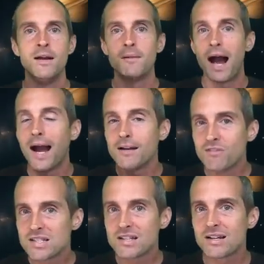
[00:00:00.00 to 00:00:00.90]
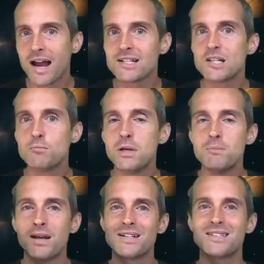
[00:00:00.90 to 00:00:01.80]
I invested in ICP
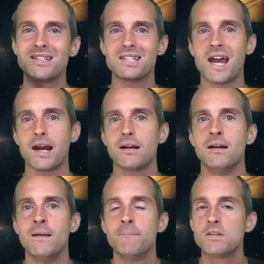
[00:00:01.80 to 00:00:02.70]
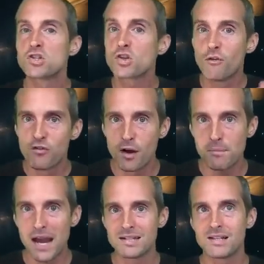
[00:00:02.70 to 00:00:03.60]
because the tech is so far
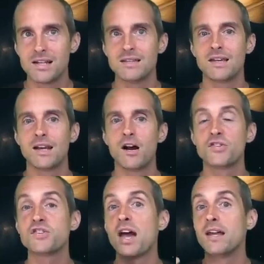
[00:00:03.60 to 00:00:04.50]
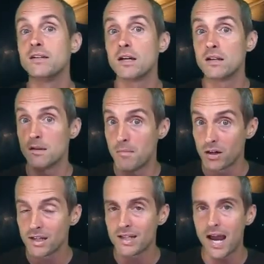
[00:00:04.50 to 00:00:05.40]
past anything else, and the
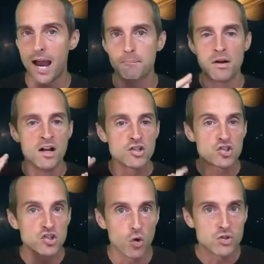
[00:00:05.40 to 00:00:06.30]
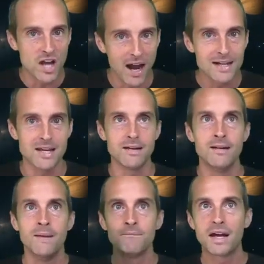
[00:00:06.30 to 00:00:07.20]
market cap so tiny.
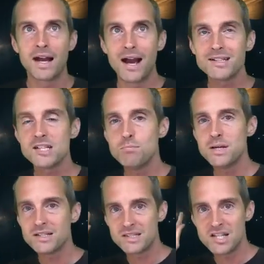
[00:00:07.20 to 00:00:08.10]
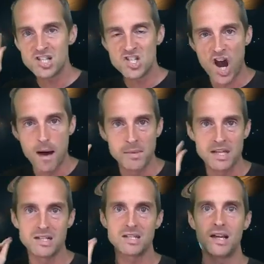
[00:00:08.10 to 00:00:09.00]
Like, ICP is the
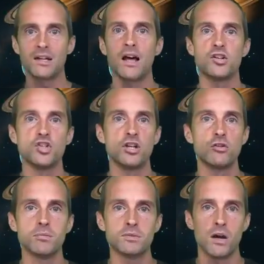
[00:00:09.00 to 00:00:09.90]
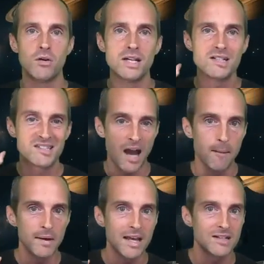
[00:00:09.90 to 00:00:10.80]
dominant technology in crypto. It
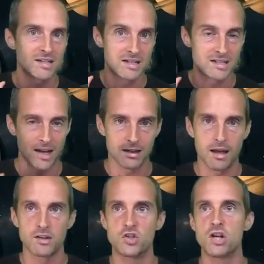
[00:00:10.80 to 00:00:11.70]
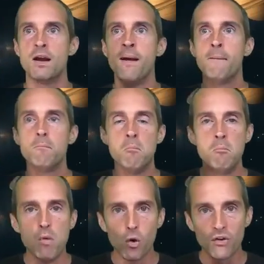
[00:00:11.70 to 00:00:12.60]
dominates in technology
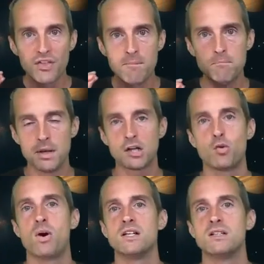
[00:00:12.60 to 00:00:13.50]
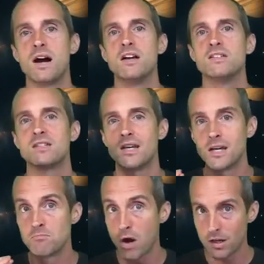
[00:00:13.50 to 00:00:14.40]
more than Bitcoin does
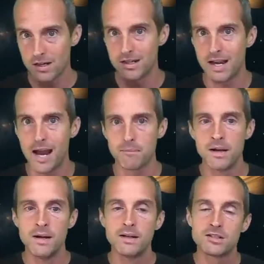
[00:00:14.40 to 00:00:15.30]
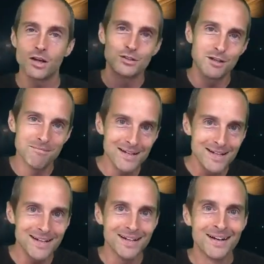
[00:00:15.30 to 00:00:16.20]
in market cap. So to
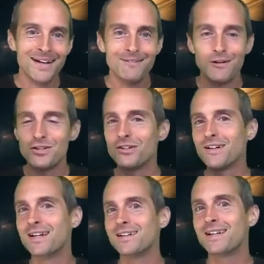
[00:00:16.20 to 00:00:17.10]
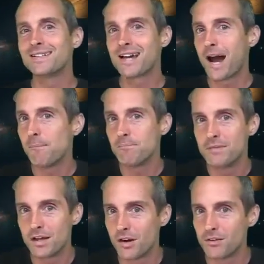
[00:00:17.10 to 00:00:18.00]
me, when you're in the top,
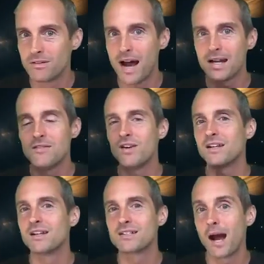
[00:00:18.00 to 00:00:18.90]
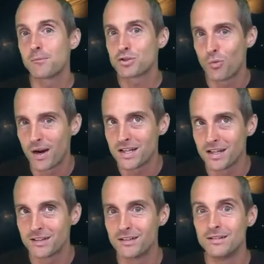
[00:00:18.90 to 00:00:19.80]
you know, not even in the top
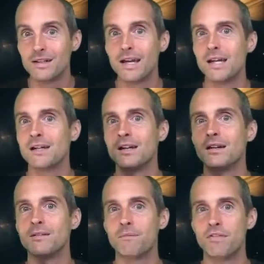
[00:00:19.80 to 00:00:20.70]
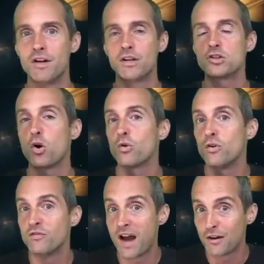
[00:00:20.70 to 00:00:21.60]
20 in the total
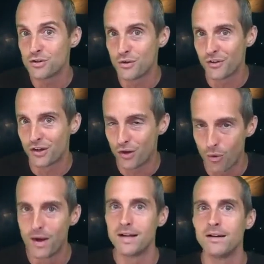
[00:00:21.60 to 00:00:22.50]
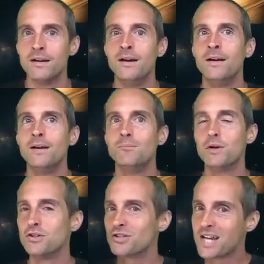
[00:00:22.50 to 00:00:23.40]
value of the coin,
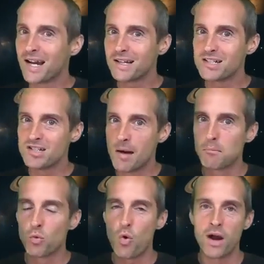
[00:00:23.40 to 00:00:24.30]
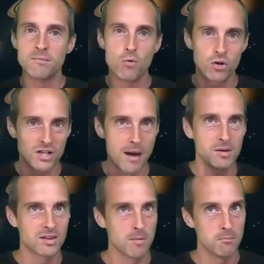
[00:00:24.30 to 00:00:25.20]
but your tech is number one, more
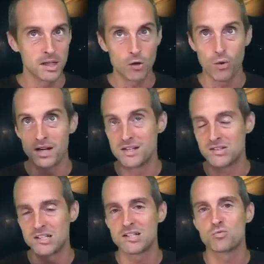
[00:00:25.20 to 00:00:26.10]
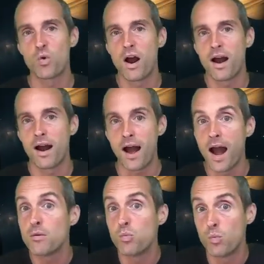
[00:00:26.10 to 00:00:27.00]
dominant than Bitcoin is, this is where
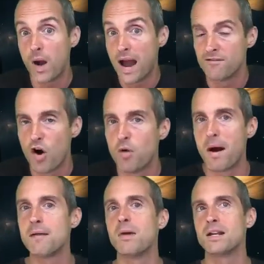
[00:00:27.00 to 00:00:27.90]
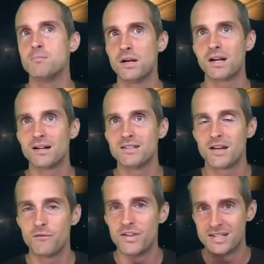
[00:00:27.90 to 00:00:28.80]
I have all my money because
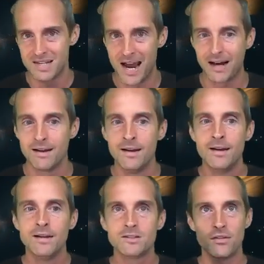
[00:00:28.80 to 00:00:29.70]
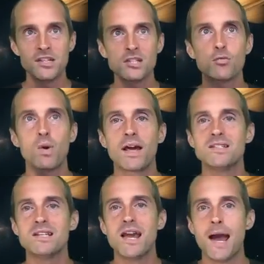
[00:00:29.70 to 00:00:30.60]
of the tech. So this is what I
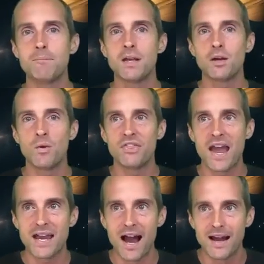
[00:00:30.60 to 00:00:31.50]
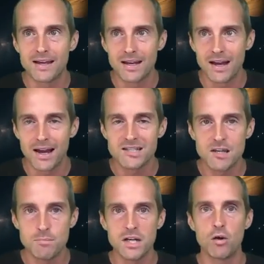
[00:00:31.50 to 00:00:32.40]
see happening with AI in
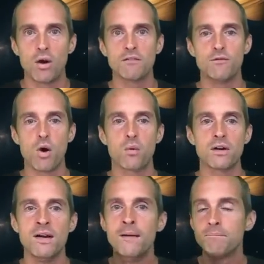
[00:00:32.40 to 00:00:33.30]
ICP going forward.